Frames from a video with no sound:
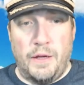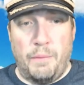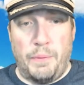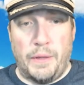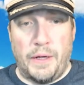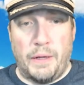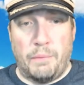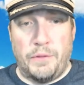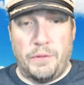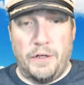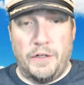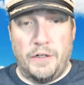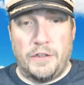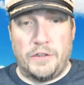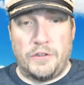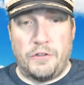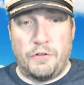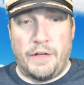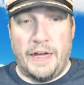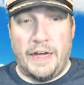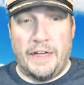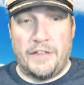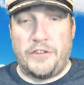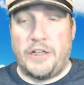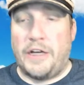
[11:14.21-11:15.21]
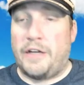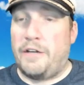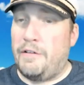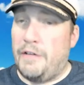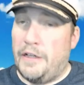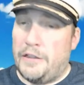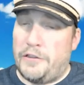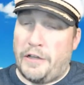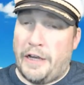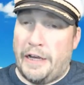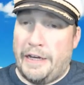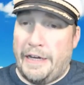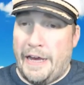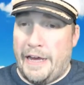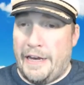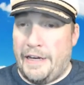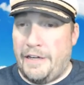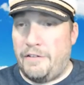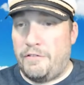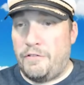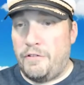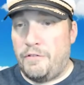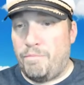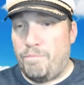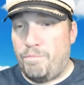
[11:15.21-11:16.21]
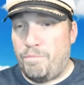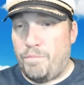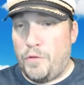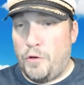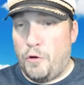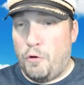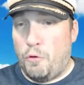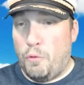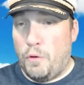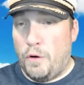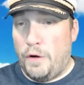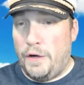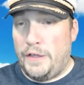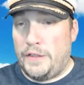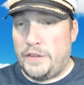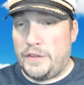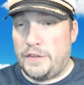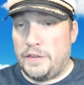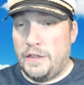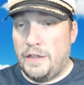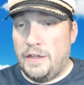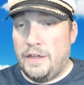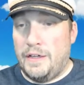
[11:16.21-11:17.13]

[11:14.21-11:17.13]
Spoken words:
pick up dinner, so can't chat. That's okay, Danny. No worries.